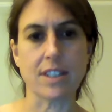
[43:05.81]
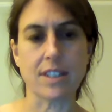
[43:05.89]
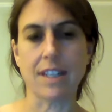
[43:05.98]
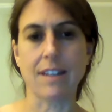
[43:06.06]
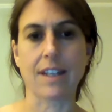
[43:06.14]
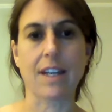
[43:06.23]
is
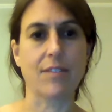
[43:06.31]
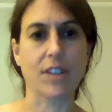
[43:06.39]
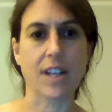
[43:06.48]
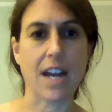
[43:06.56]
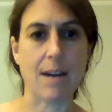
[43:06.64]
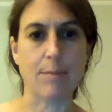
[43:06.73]
that like kind of a
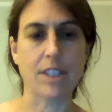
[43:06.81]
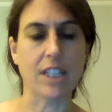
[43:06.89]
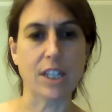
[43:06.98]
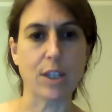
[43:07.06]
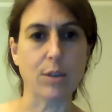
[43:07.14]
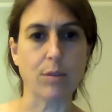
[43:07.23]
commonly
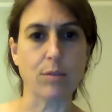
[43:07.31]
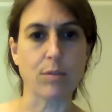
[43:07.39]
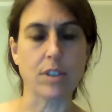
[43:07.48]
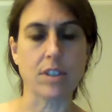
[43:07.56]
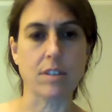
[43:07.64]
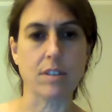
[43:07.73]

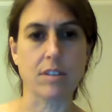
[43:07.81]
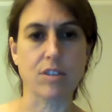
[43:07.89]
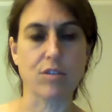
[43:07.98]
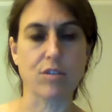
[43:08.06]
used